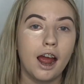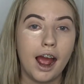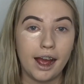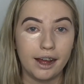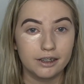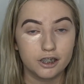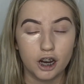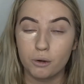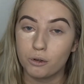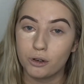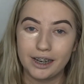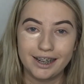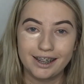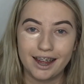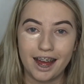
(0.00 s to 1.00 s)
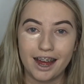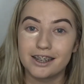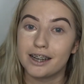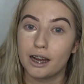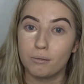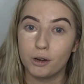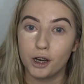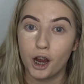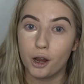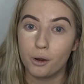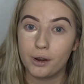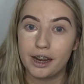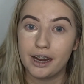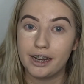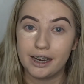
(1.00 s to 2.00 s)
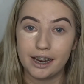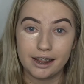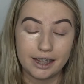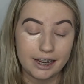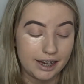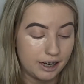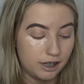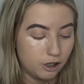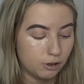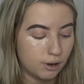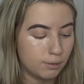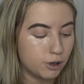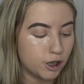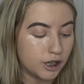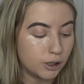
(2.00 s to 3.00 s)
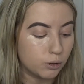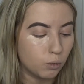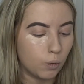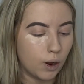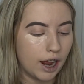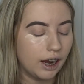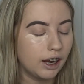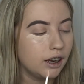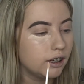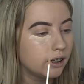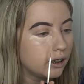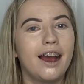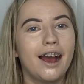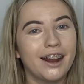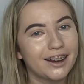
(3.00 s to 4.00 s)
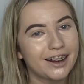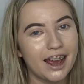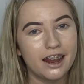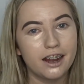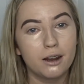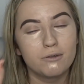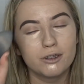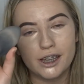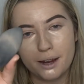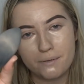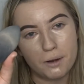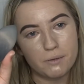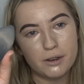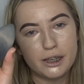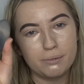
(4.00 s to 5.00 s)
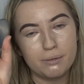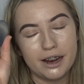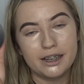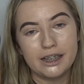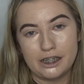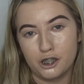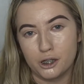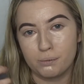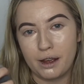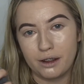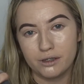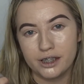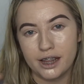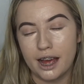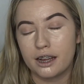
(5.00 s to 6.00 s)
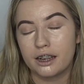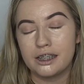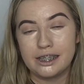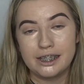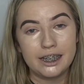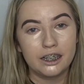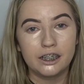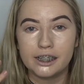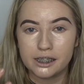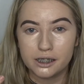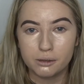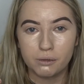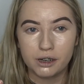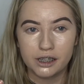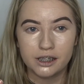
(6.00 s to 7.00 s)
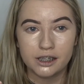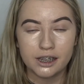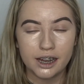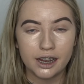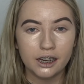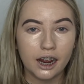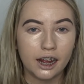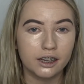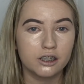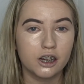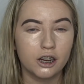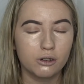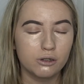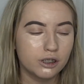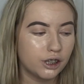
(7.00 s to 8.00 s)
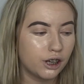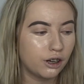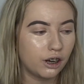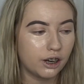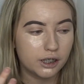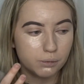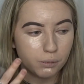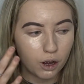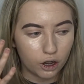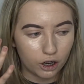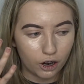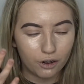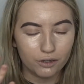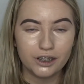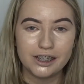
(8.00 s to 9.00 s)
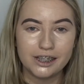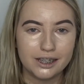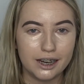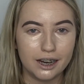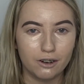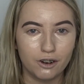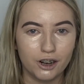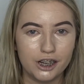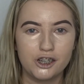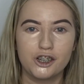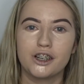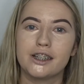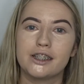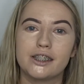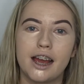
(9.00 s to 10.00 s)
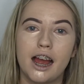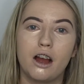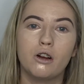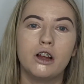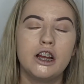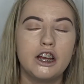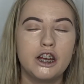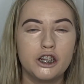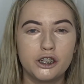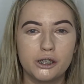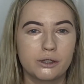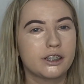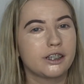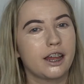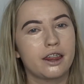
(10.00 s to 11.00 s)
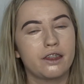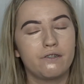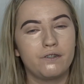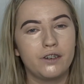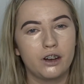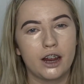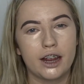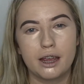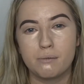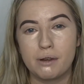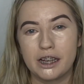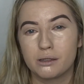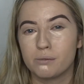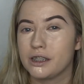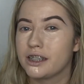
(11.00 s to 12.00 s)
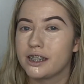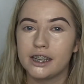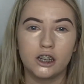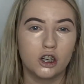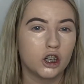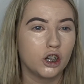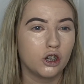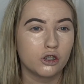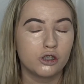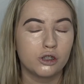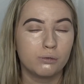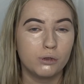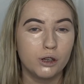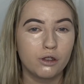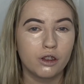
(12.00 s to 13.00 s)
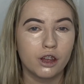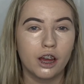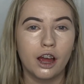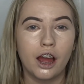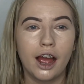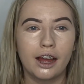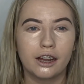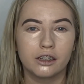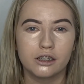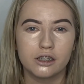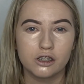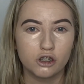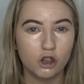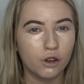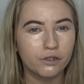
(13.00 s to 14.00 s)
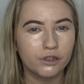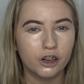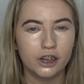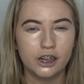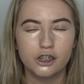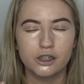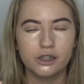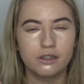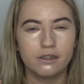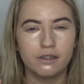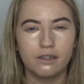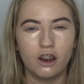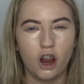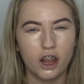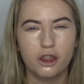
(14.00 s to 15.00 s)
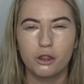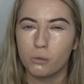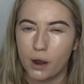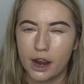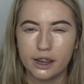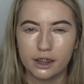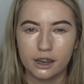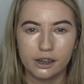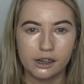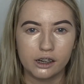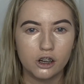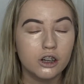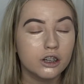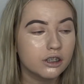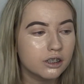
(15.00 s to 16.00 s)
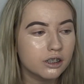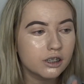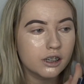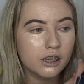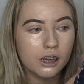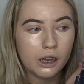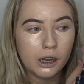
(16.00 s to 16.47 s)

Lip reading: and I will link that down below in the description as well. And again, I will take my beauty blender and just bounce that concealer into my skin, and I also like to put a lot of concealer on, as you can tell, just because I feel like it makes my skin look a lot smoother and softer, and I just like the way that it looks.